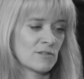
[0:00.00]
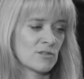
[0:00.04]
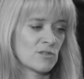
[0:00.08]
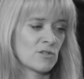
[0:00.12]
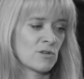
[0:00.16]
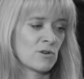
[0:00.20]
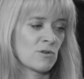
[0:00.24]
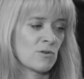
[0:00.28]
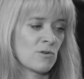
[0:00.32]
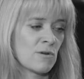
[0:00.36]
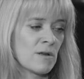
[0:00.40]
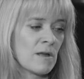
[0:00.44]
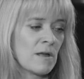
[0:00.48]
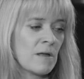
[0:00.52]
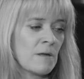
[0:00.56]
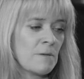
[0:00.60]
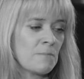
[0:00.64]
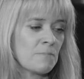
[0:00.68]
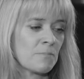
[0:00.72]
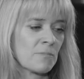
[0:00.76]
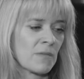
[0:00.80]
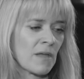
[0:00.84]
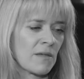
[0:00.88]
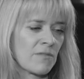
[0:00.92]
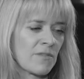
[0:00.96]
So
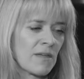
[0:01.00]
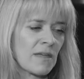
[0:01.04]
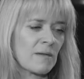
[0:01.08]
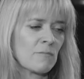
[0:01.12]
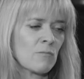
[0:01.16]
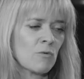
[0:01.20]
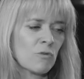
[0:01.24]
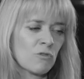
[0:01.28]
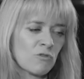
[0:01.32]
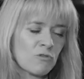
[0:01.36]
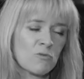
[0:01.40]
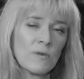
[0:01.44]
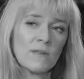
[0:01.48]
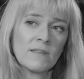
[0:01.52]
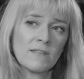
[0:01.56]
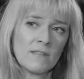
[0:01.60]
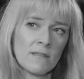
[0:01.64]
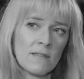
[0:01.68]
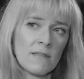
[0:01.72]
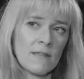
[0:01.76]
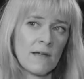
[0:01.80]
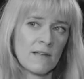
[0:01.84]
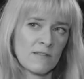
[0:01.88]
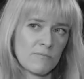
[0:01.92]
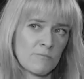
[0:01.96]
I think most
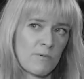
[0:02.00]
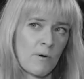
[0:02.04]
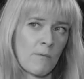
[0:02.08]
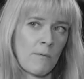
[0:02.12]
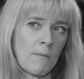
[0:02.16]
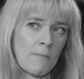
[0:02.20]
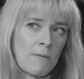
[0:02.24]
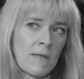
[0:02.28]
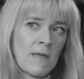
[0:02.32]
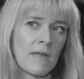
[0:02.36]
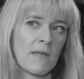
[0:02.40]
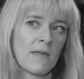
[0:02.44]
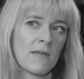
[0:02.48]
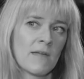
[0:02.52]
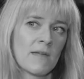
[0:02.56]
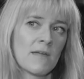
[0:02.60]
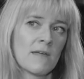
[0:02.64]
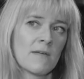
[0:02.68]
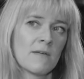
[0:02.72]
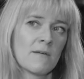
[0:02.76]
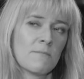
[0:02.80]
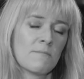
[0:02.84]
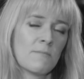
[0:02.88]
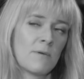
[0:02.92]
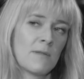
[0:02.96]
recently that's probably
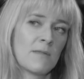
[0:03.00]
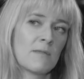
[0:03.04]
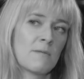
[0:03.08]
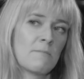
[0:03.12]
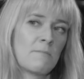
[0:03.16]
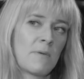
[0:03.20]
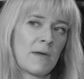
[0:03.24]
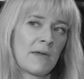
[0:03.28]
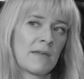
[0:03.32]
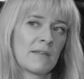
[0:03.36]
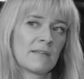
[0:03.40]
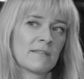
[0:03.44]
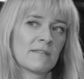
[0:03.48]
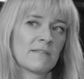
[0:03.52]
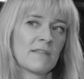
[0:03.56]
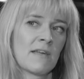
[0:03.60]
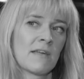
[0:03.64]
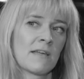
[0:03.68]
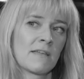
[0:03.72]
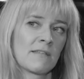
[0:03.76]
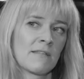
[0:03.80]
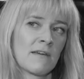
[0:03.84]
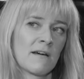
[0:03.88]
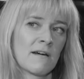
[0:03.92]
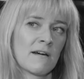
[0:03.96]
been the biggest
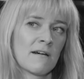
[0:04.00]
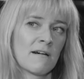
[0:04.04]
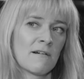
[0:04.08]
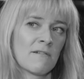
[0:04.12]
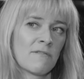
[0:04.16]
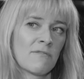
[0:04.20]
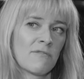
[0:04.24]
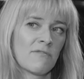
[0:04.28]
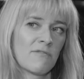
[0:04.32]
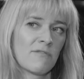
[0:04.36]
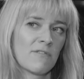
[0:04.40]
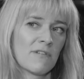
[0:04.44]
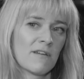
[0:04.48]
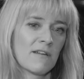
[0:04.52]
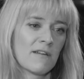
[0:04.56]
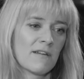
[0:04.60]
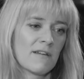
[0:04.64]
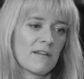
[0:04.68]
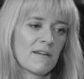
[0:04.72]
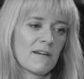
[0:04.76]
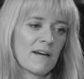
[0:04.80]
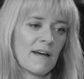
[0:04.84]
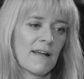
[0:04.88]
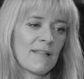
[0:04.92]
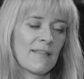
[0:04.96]
thing that I've
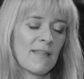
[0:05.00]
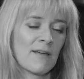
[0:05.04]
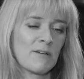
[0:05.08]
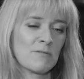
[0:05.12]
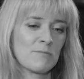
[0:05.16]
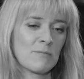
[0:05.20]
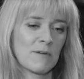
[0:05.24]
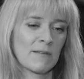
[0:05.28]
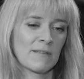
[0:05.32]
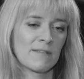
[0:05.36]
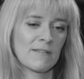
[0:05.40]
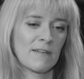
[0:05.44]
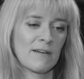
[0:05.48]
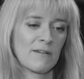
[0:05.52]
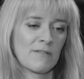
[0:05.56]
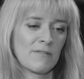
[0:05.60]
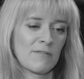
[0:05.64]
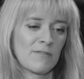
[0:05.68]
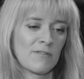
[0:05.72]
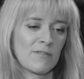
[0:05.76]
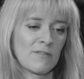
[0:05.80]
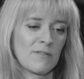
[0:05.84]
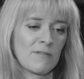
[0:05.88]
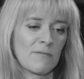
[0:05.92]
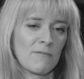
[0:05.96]
allowed
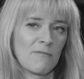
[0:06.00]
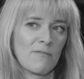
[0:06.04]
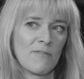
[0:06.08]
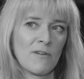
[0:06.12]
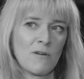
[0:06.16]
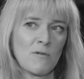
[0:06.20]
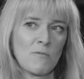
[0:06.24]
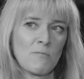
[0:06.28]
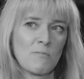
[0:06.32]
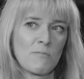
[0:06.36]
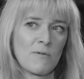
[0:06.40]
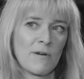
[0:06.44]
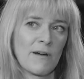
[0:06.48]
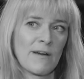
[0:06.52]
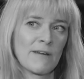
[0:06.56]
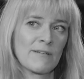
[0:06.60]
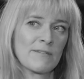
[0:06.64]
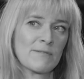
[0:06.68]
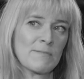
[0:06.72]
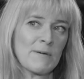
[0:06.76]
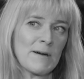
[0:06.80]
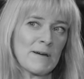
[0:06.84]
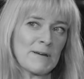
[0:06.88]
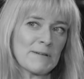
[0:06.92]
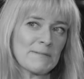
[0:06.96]
myself to feel
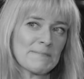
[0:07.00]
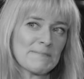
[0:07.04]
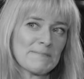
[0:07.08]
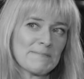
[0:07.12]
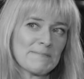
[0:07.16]
proud about.